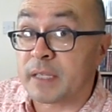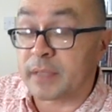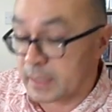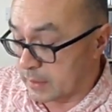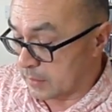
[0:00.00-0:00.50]
never
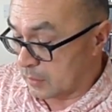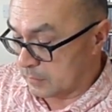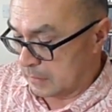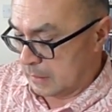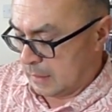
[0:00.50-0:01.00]
heard of.
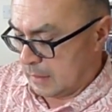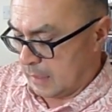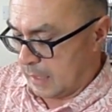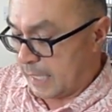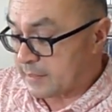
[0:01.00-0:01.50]

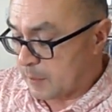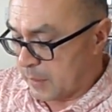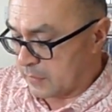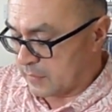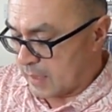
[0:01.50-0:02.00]

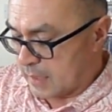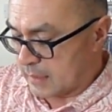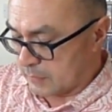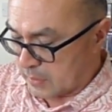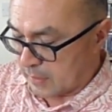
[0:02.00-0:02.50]
Eskimo Sun,
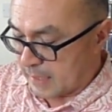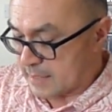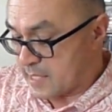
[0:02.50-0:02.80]
I've heard of that.